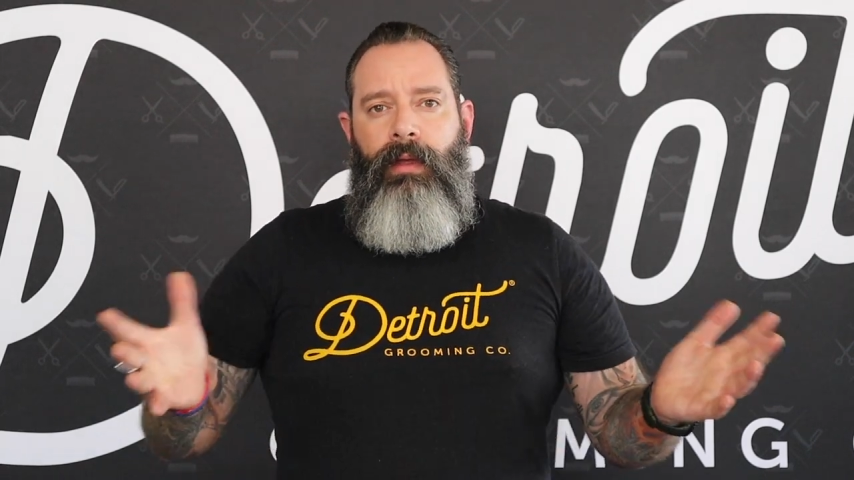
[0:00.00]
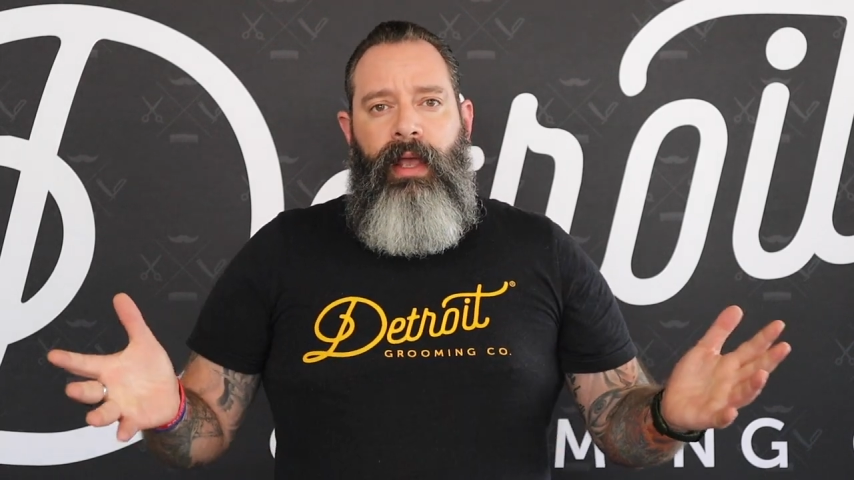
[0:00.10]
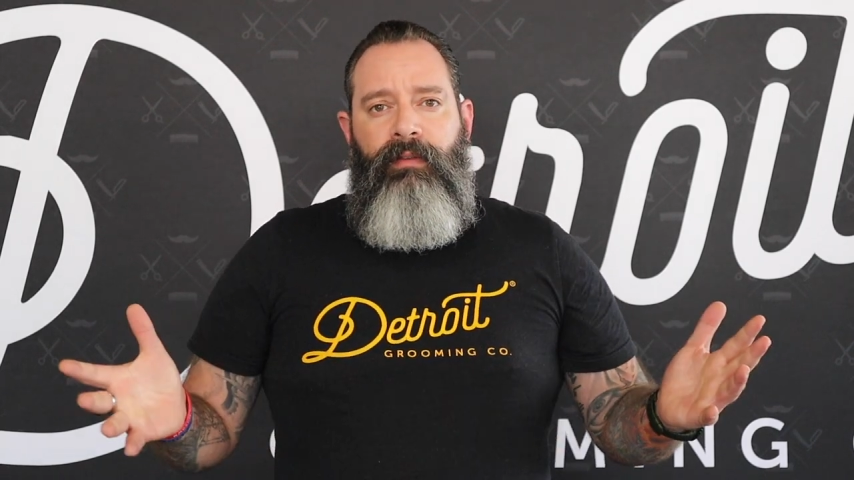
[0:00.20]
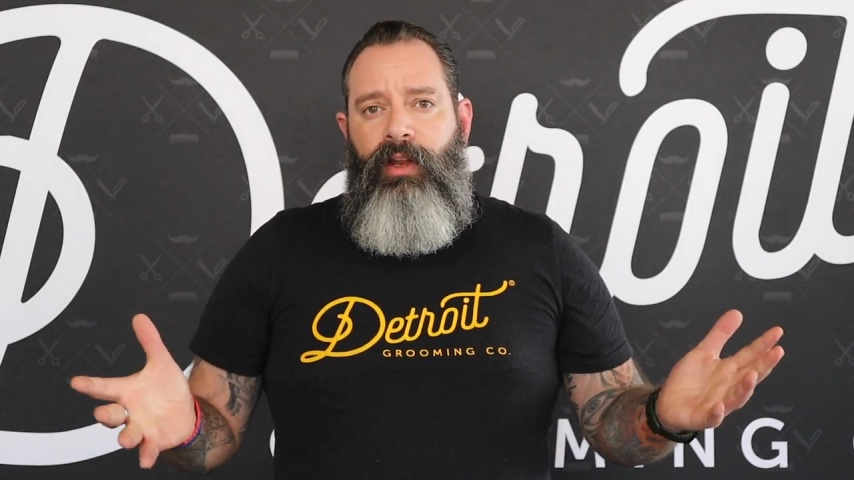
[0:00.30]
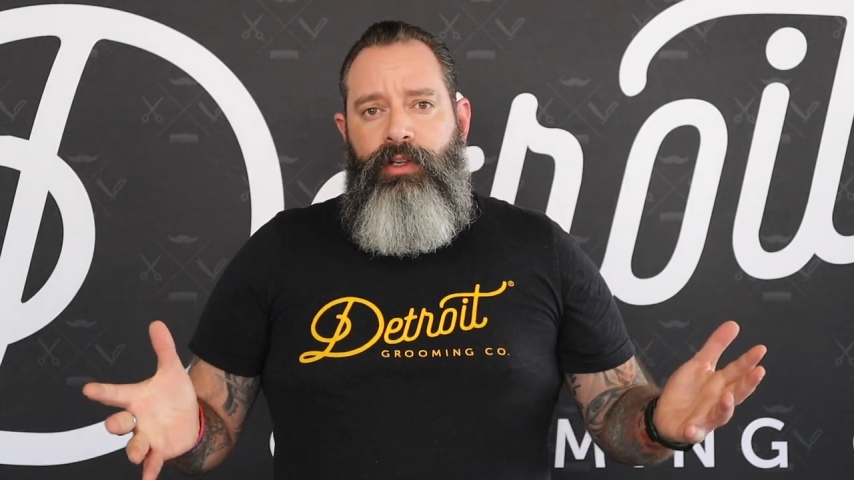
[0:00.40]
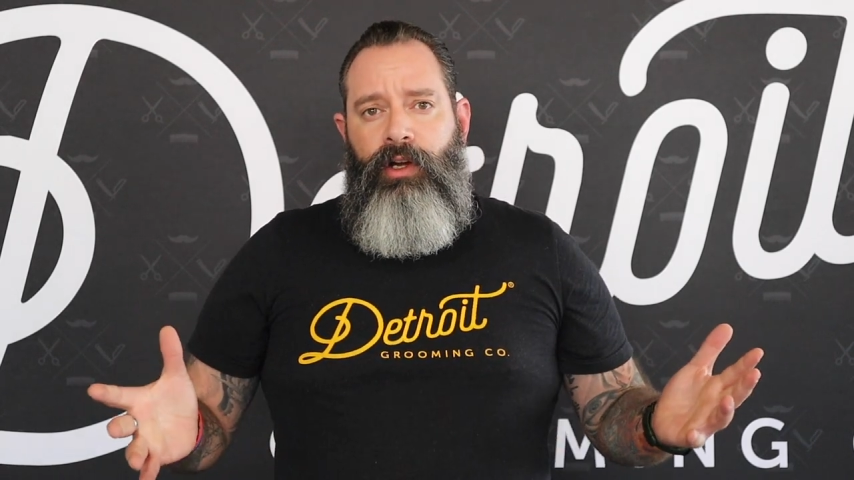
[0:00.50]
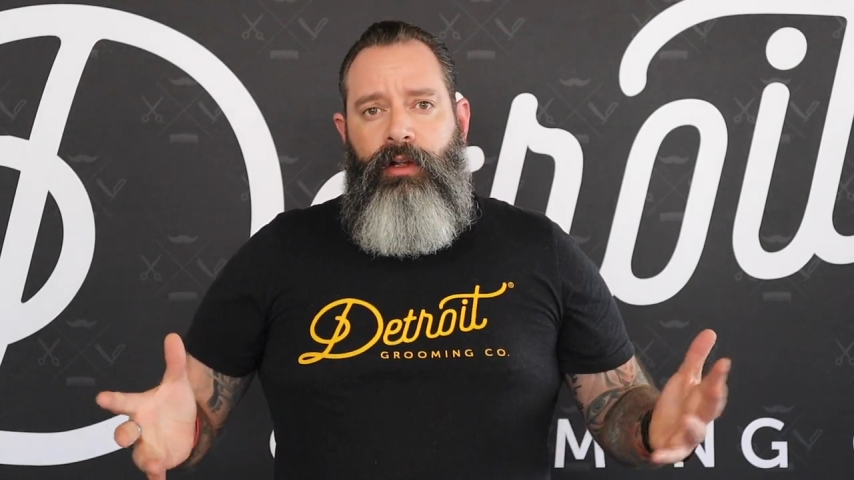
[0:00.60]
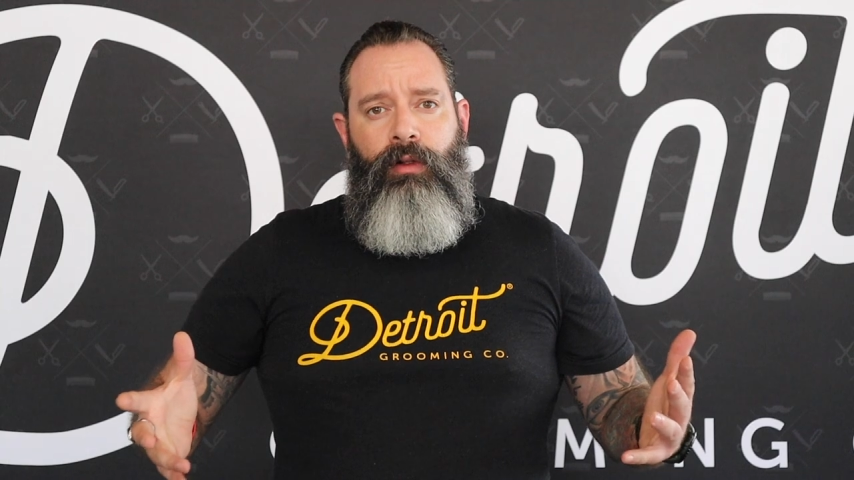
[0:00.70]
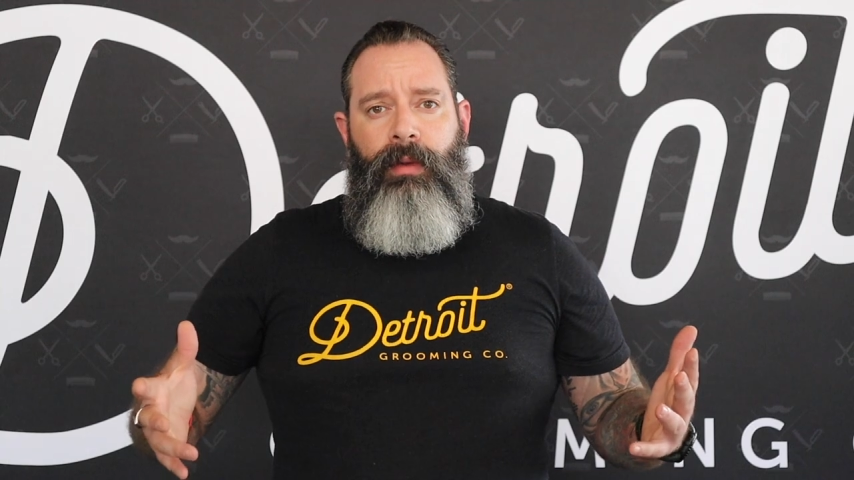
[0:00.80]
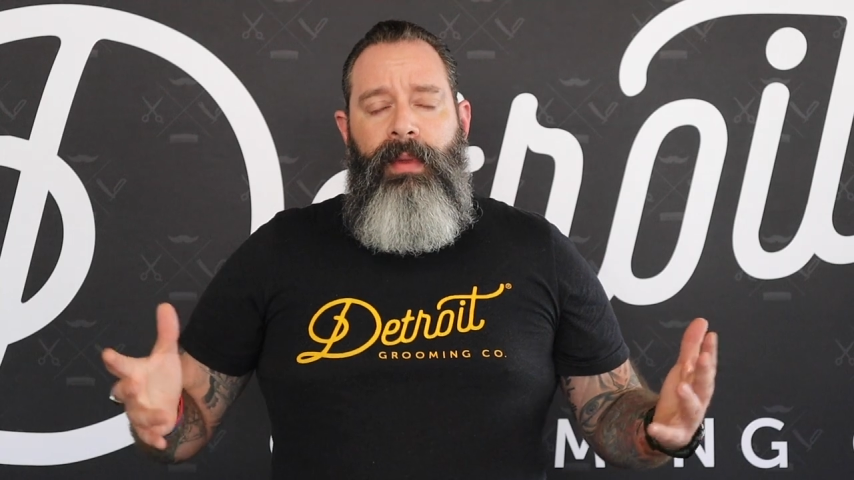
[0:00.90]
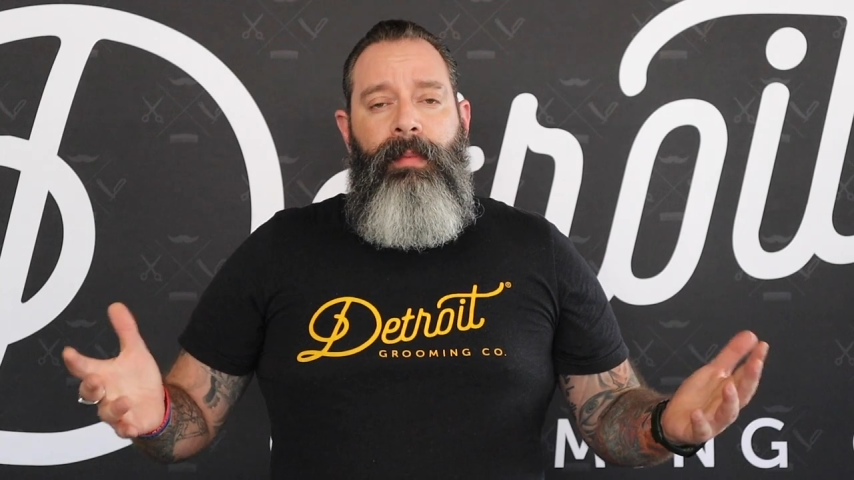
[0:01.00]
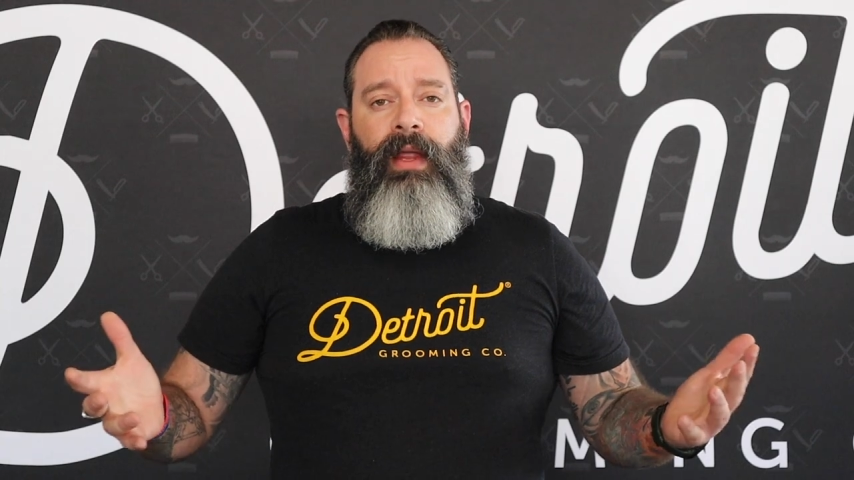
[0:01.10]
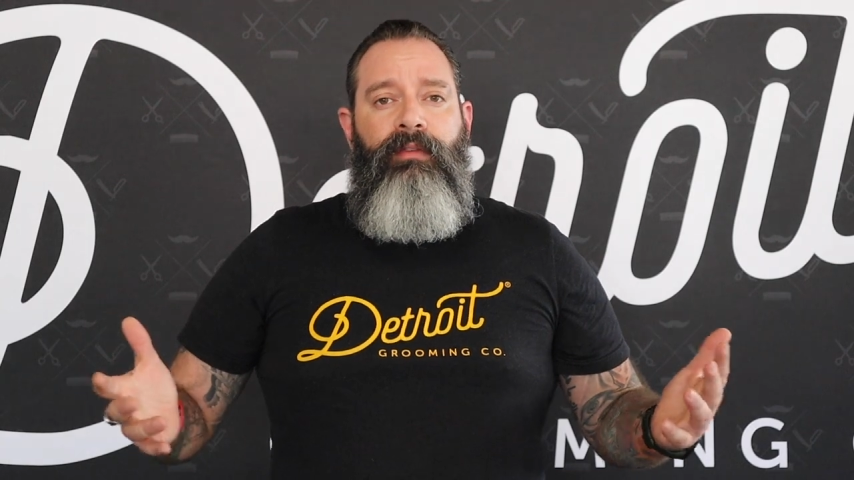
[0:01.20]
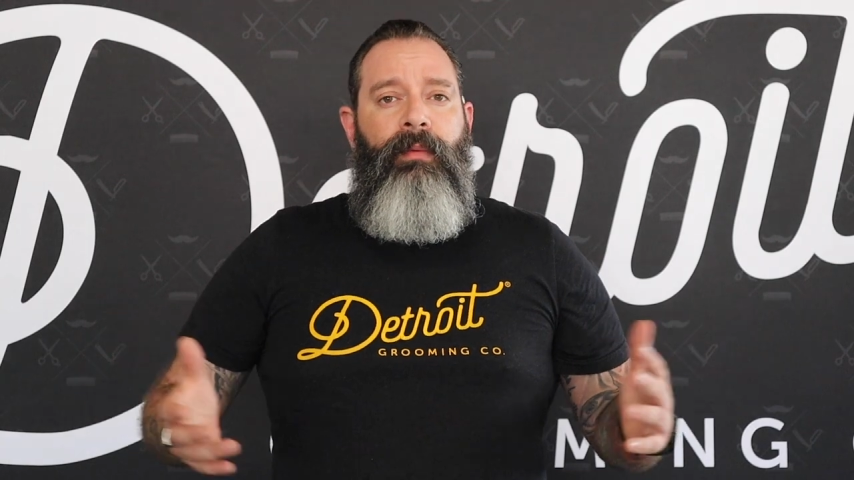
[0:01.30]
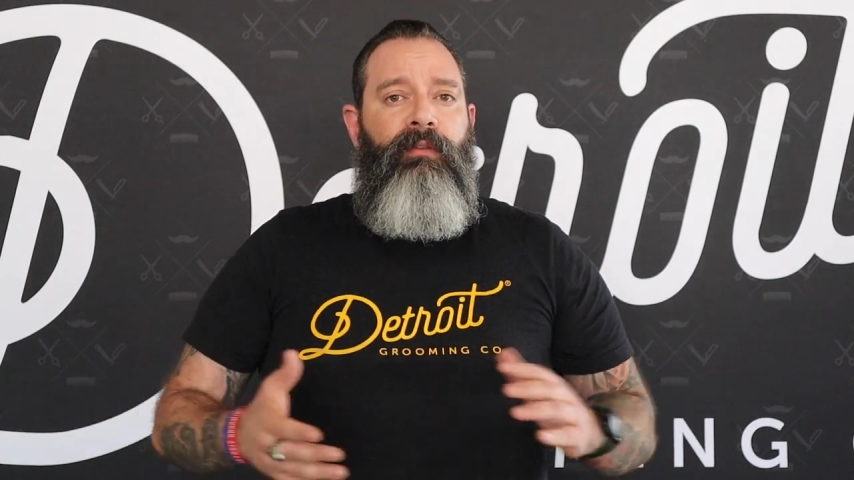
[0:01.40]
Activated charcoal can be made from